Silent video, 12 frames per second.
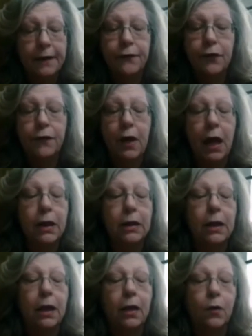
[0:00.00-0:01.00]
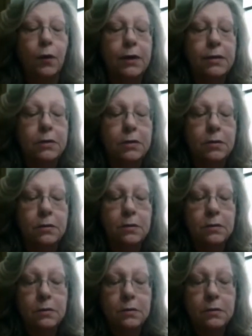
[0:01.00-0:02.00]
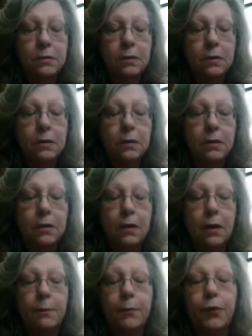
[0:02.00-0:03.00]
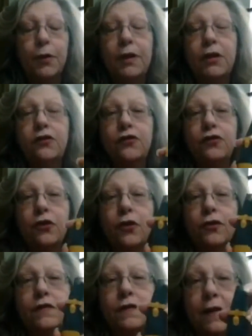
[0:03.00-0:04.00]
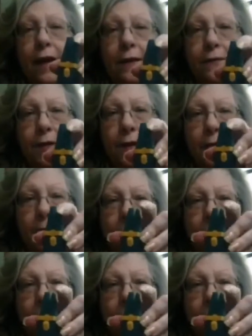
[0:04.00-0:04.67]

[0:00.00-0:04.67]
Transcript: if you've got little ones, put your safety